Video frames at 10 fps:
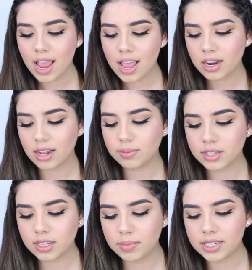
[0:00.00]
And I'm
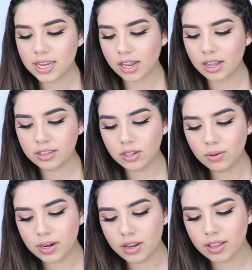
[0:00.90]
just going to be taking a
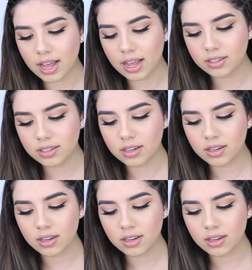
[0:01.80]
little bit of that